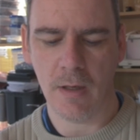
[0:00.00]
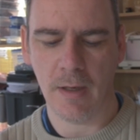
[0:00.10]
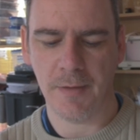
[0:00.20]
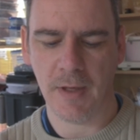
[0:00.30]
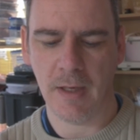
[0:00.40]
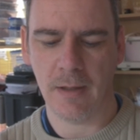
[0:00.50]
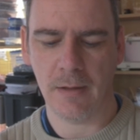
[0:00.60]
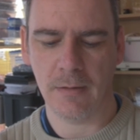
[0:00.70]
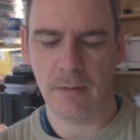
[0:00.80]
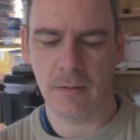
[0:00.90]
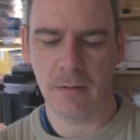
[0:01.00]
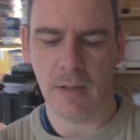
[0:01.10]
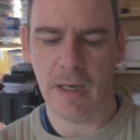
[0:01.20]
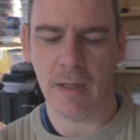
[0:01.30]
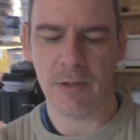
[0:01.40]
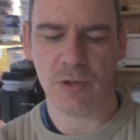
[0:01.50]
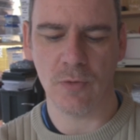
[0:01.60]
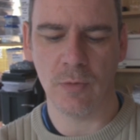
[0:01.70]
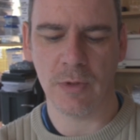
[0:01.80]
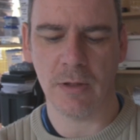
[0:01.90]
I then hand
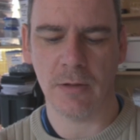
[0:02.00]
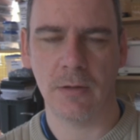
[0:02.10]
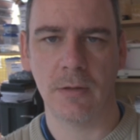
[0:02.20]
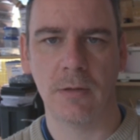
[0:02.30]
solder